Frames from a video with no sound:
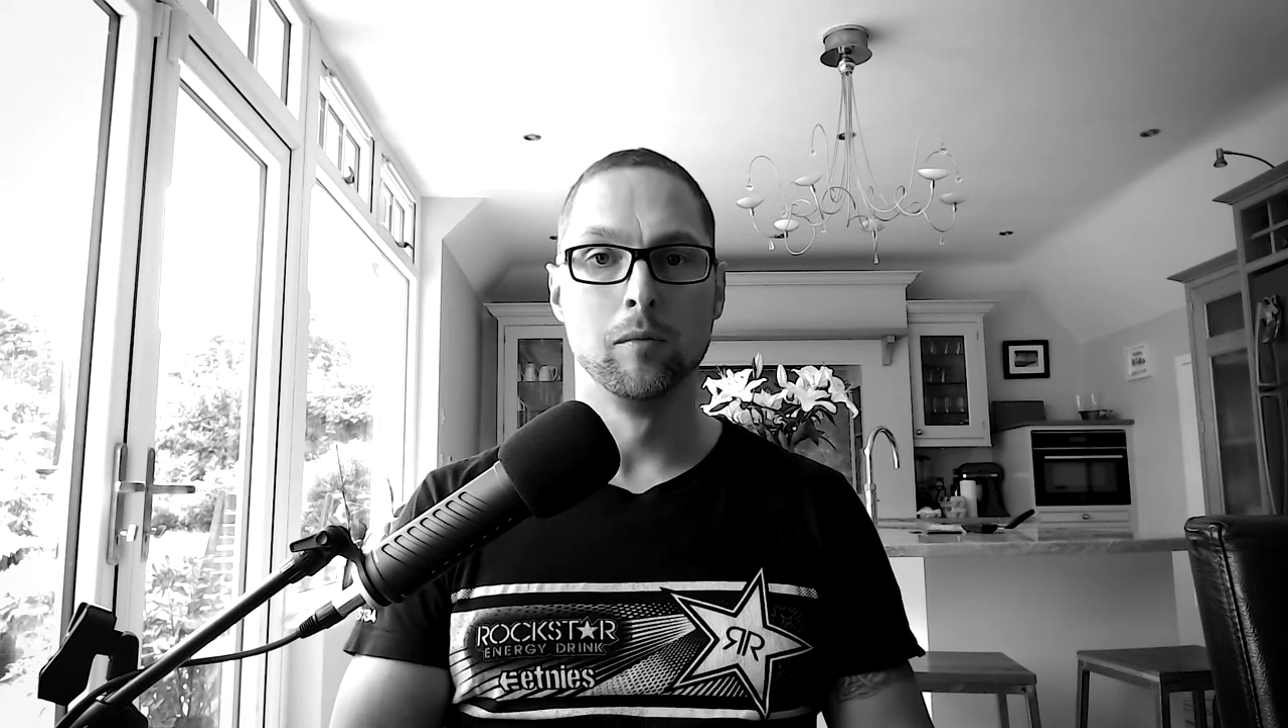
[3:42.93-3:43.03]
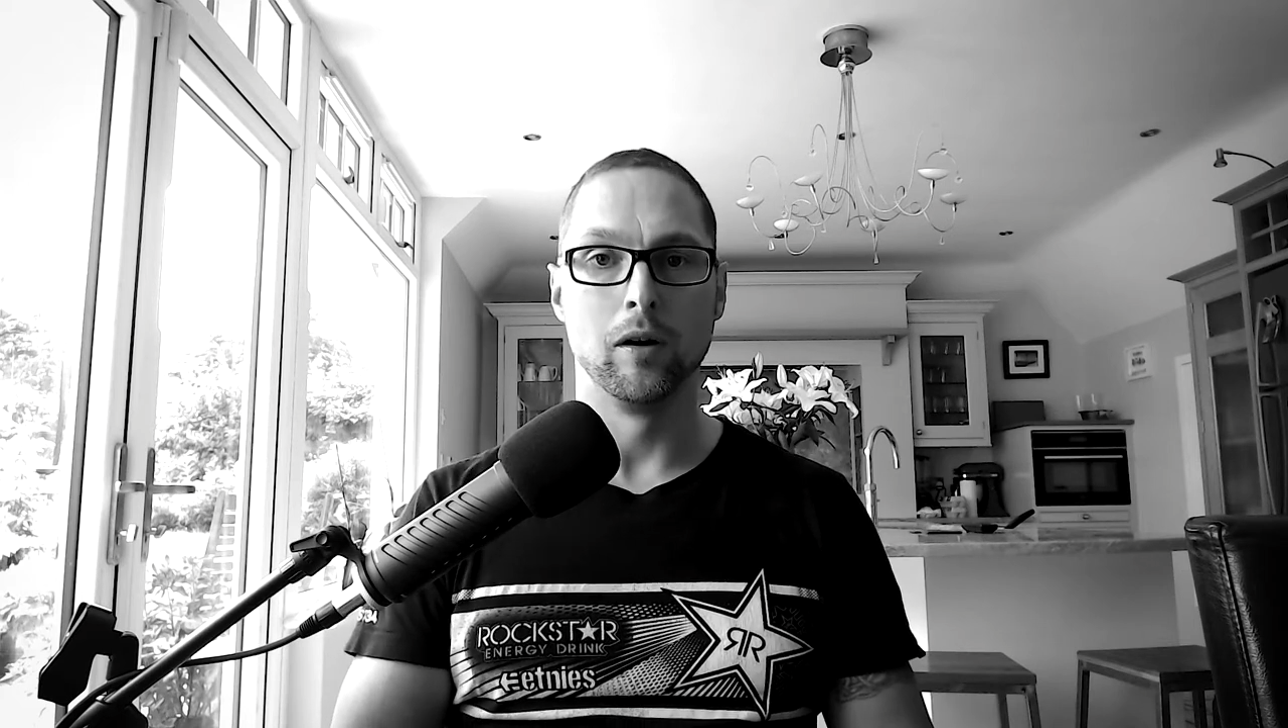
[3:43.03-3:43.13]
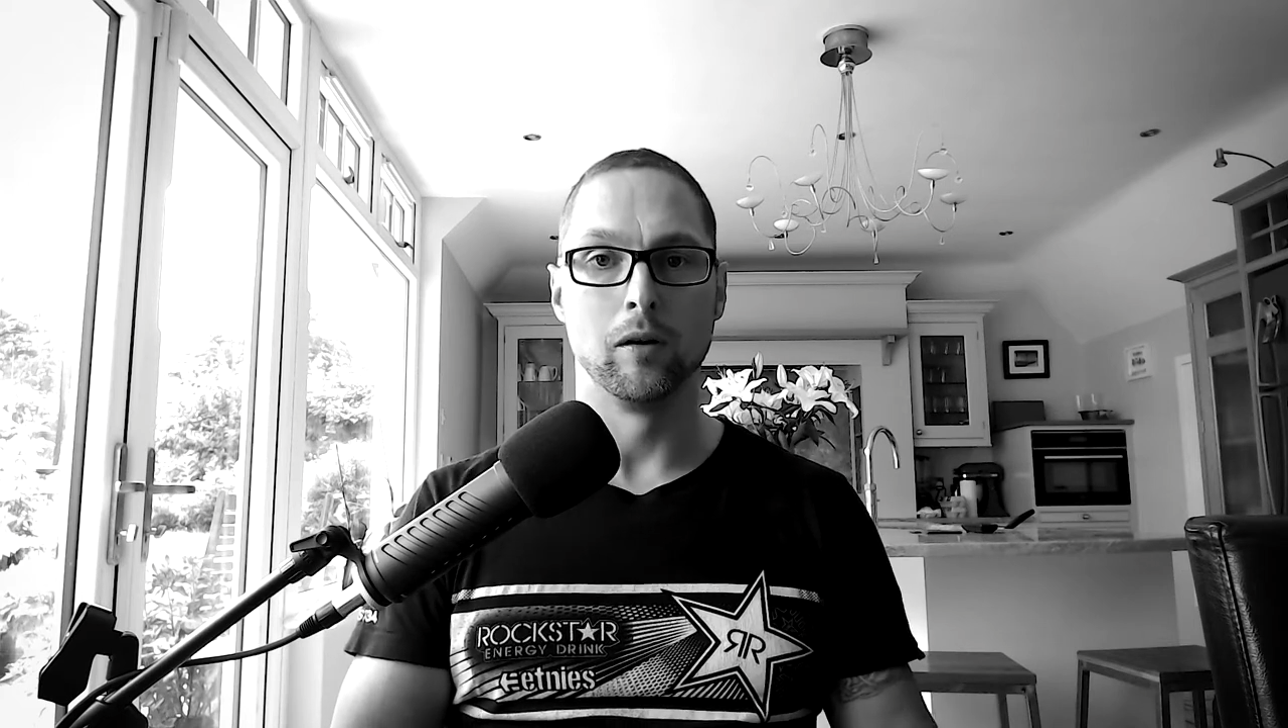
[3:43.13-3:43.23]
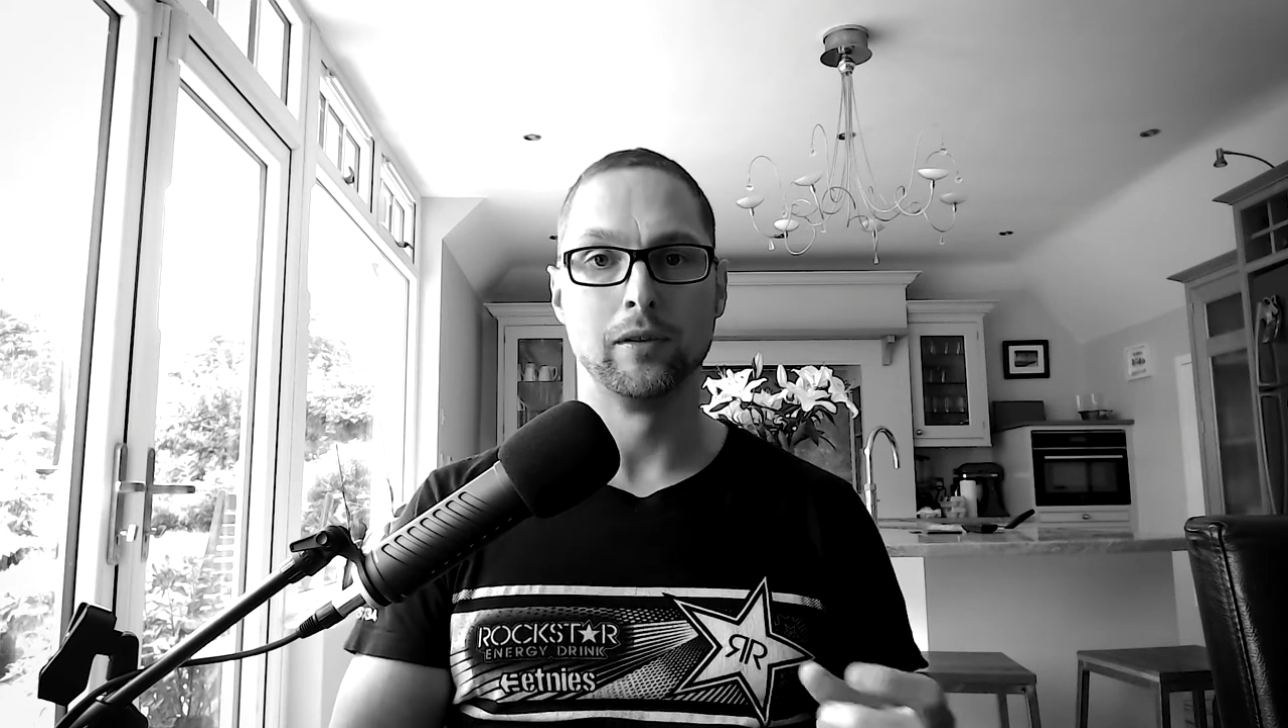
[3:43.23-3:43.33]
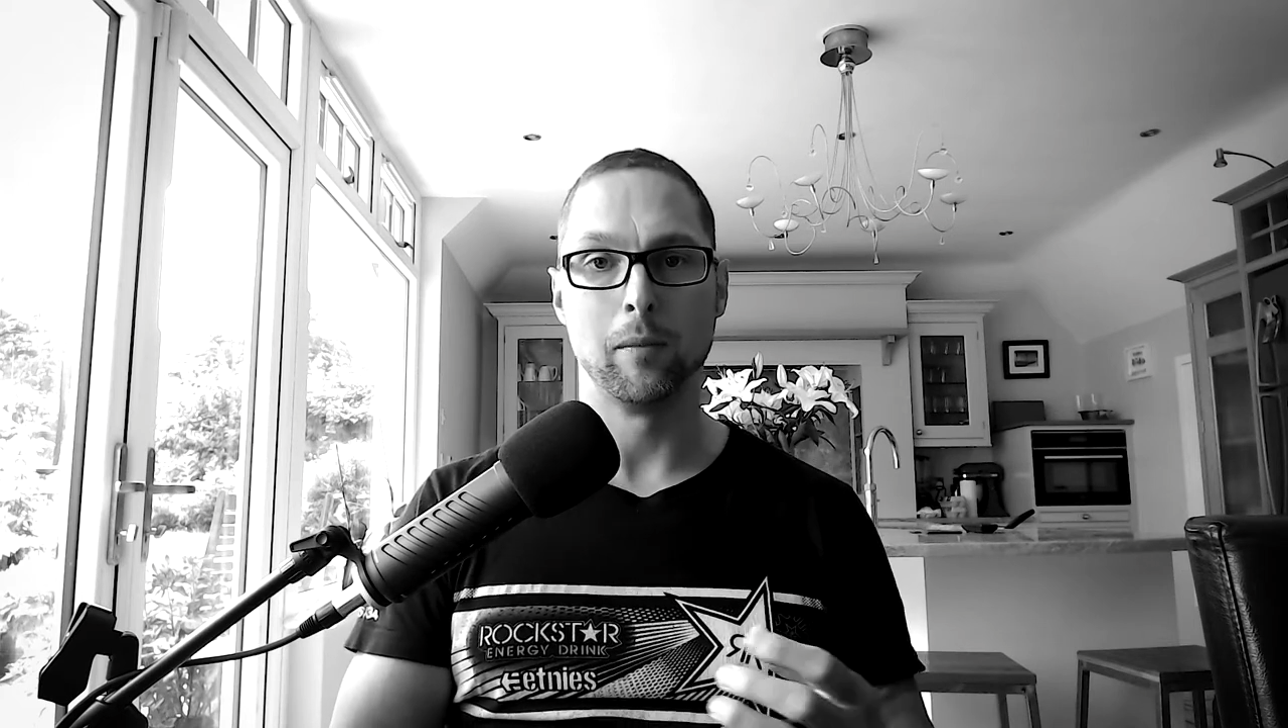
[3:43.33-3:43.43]

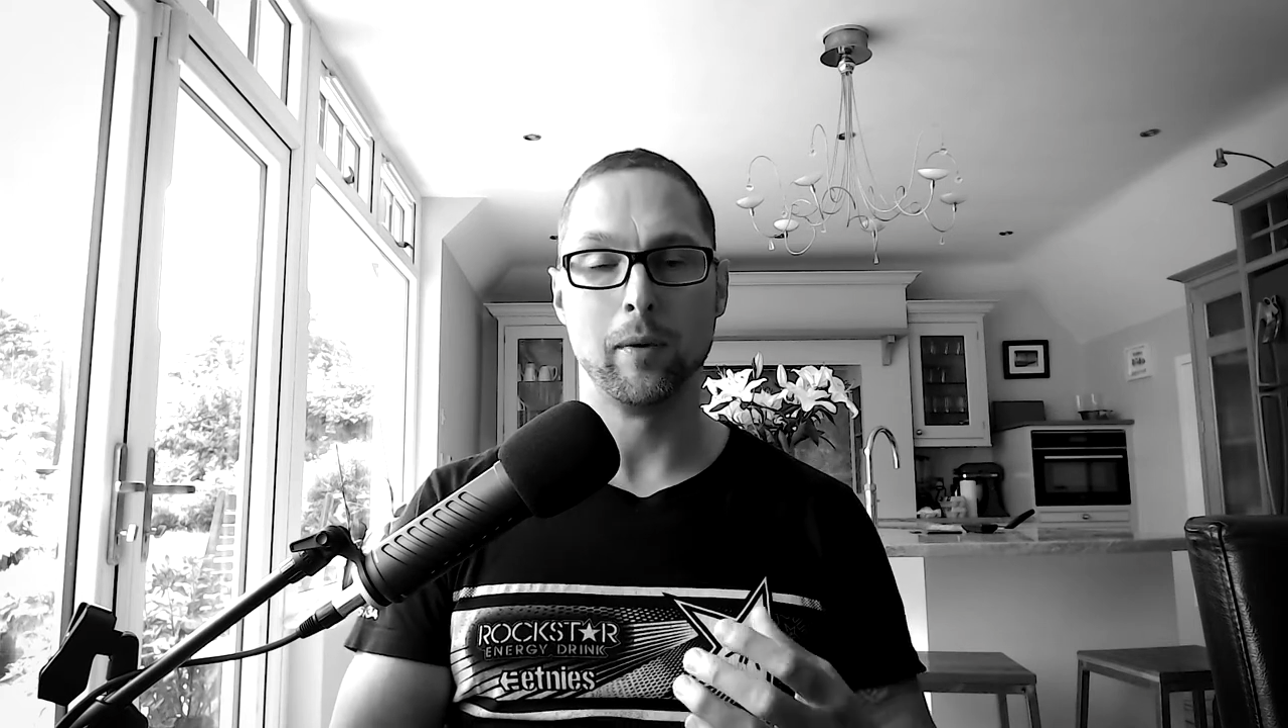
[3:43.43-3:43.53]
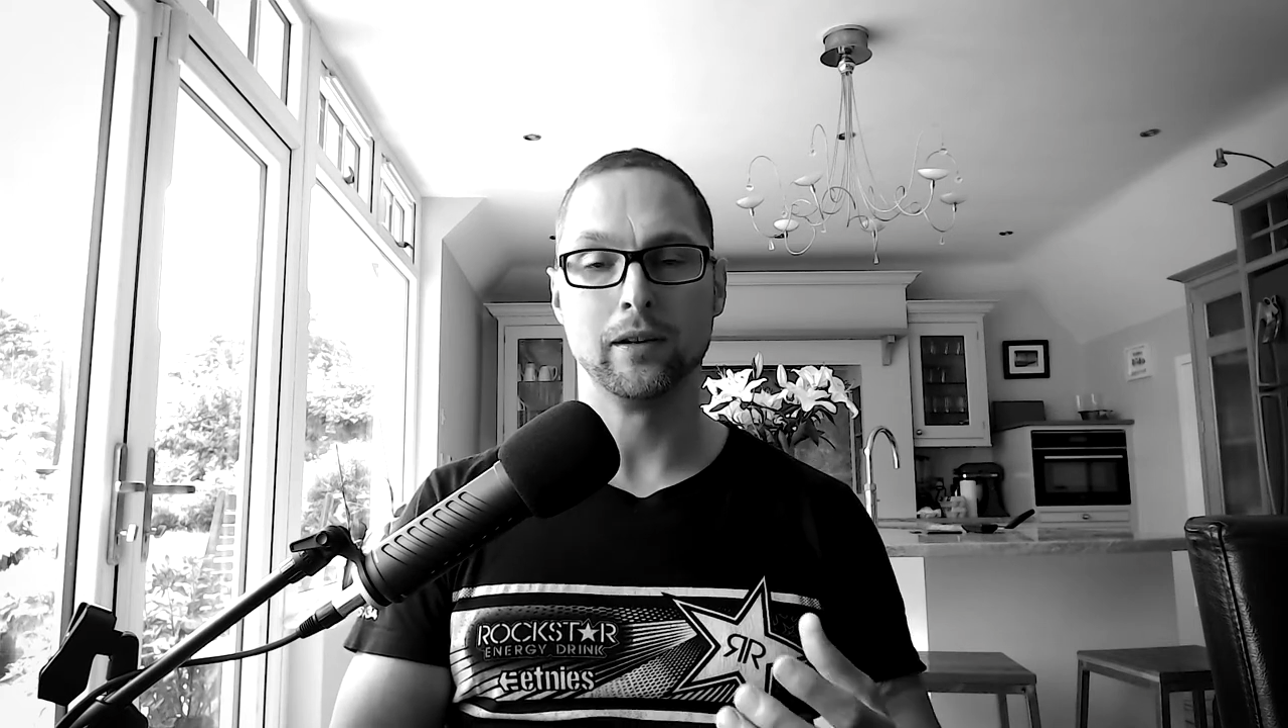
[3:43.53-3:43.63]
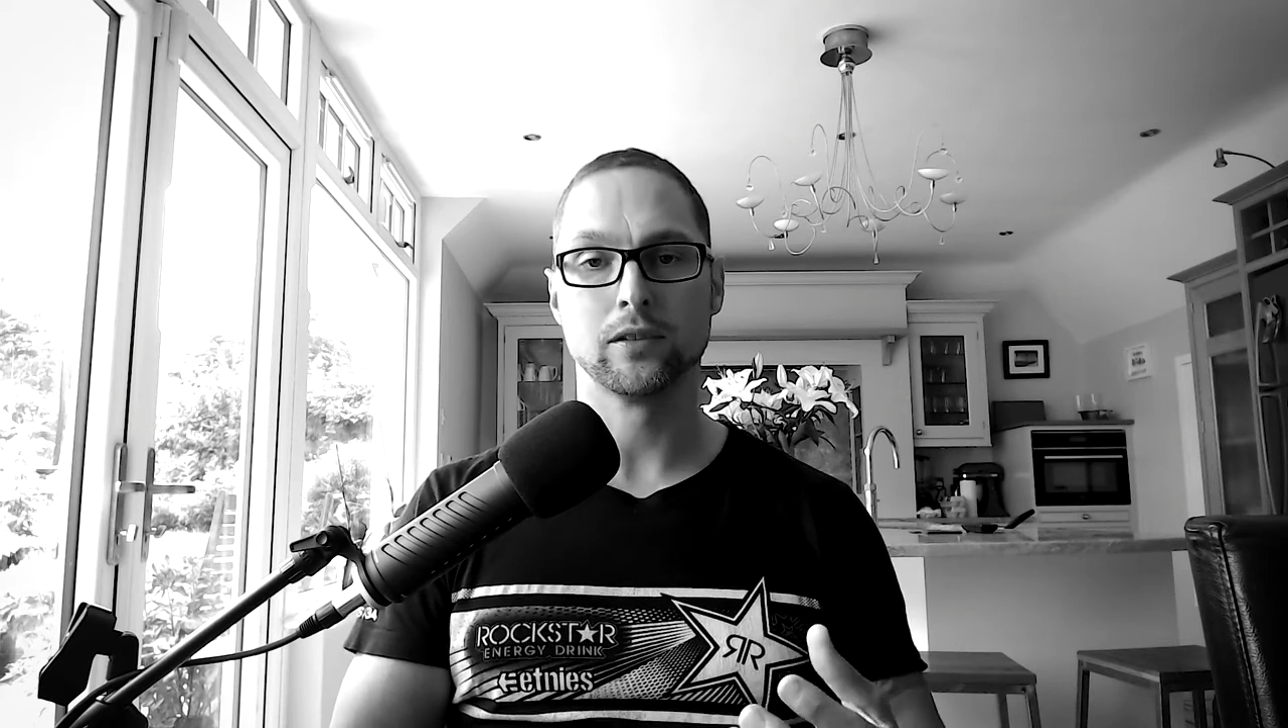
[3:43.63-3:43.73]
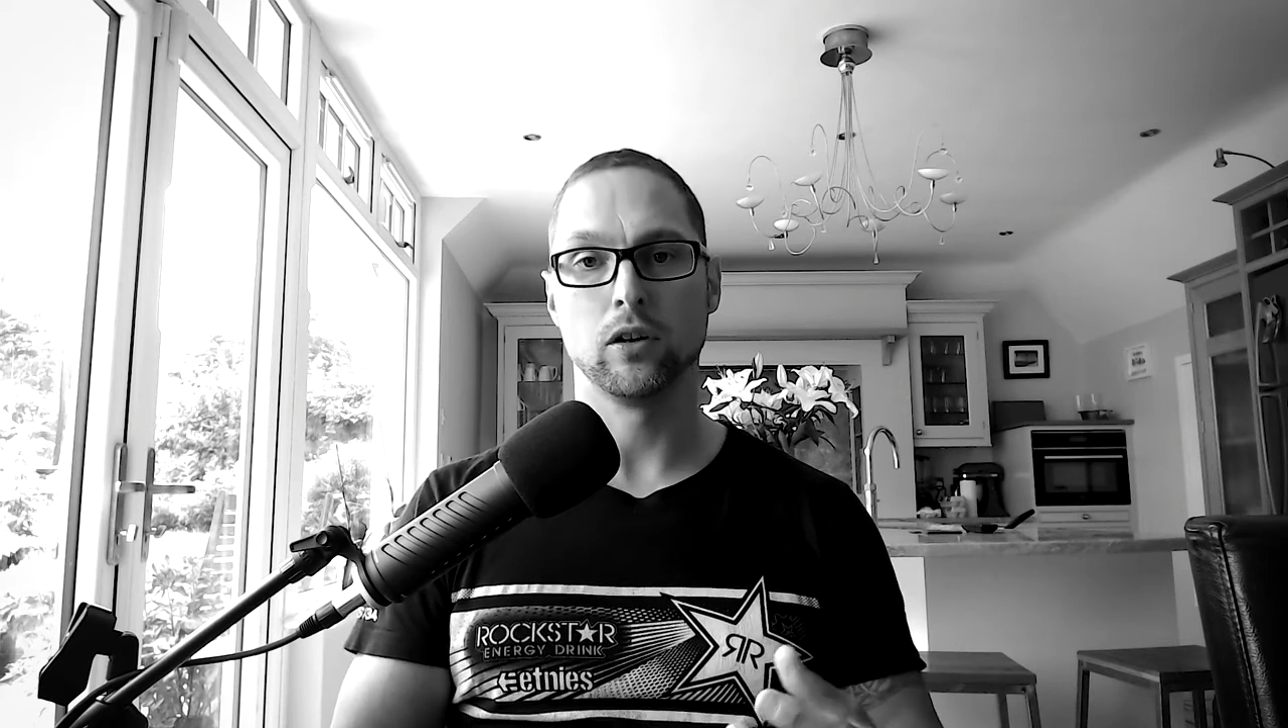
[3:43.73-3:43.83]
uh, depends